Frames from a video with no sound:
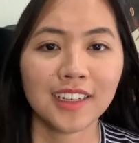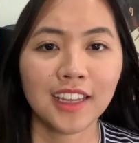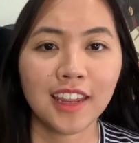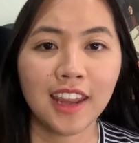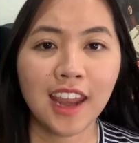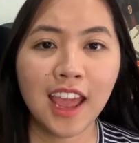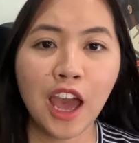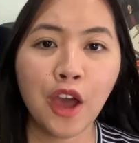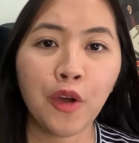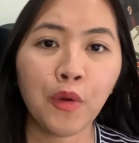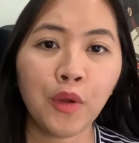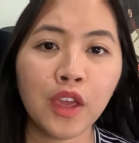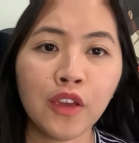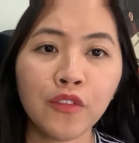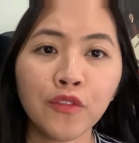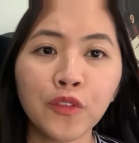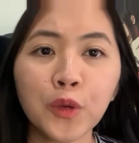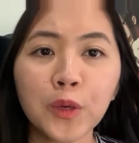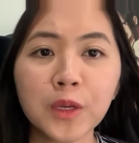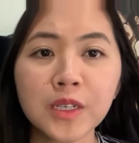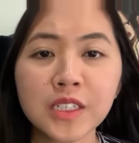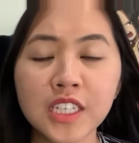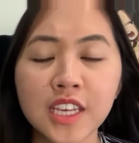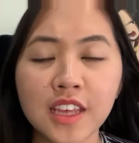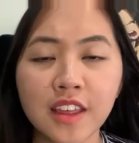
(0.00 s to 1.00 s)
Now, if
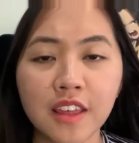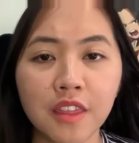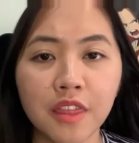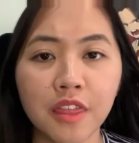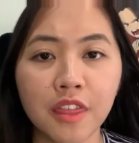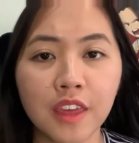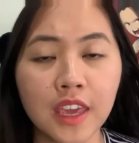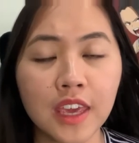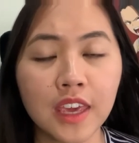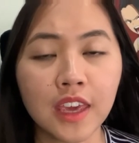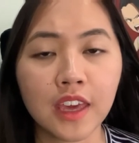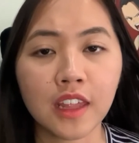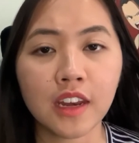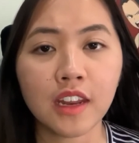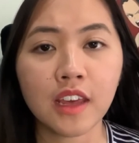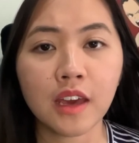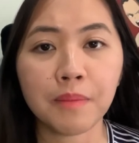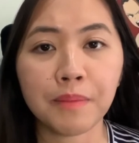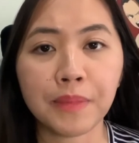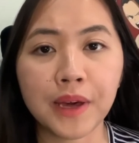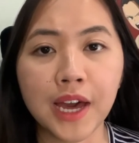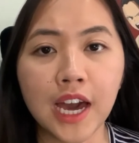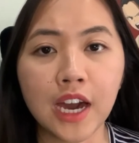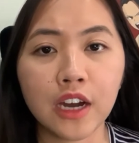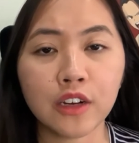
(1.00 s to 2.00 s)
you're thinking
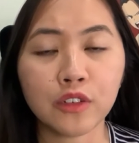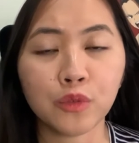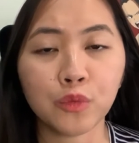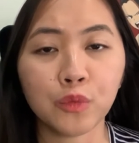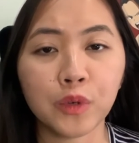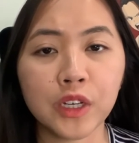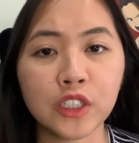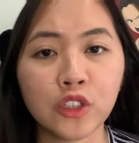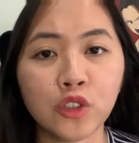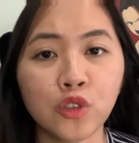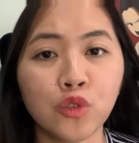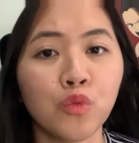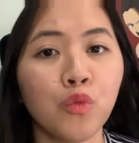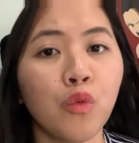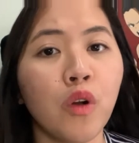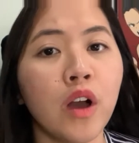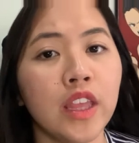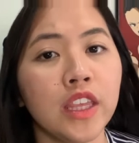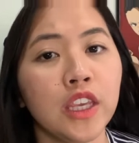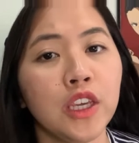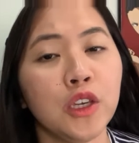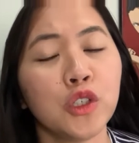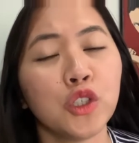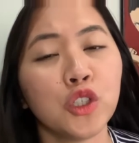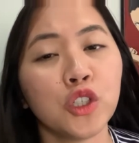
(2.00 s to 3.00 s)
about which
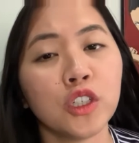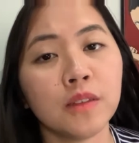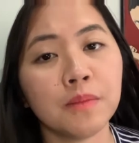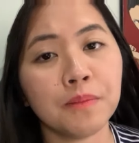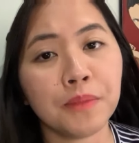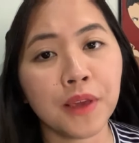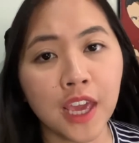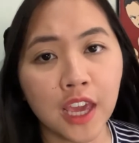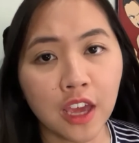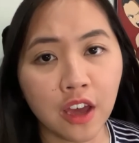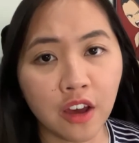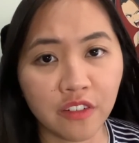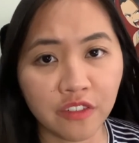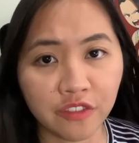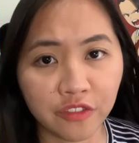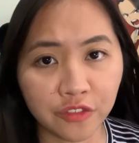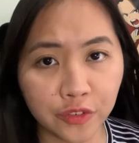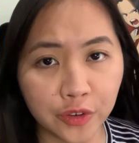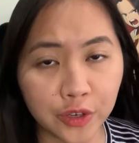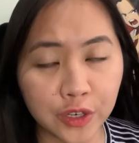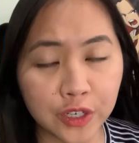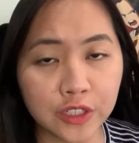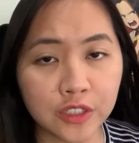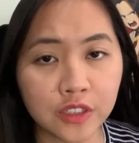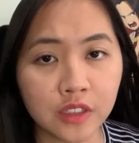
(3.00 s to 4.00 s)
one you should pay off
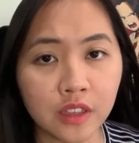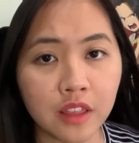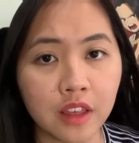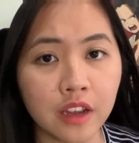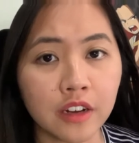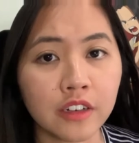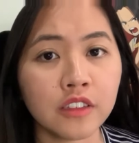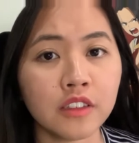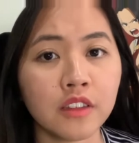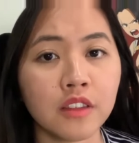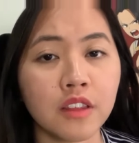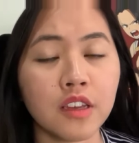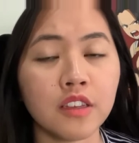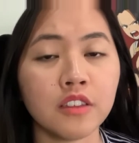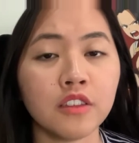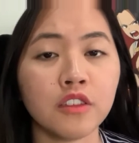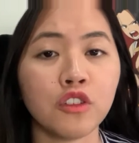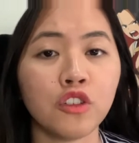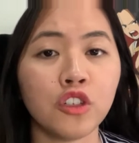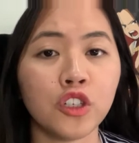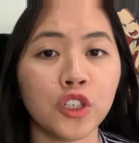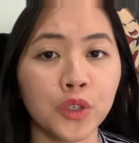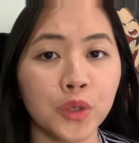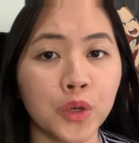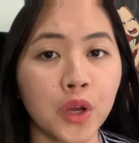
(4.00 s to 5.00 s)
first, there's this
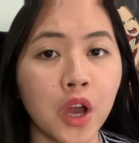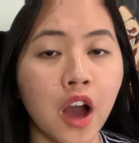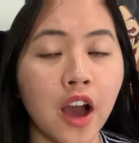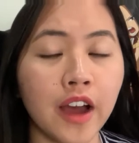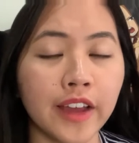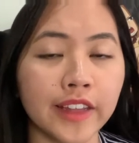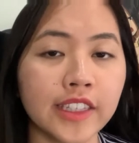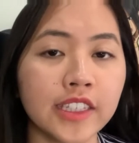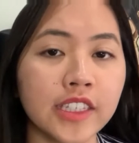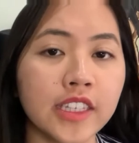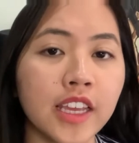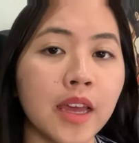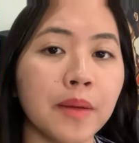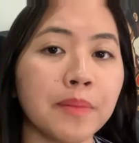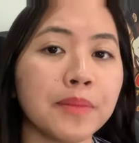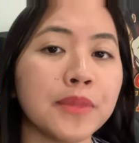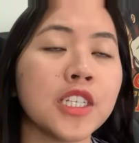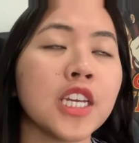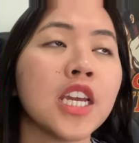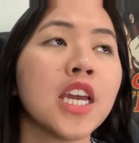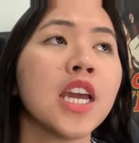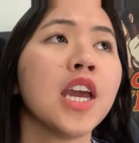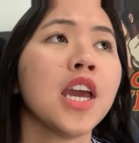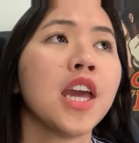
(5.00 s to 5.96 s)
two concept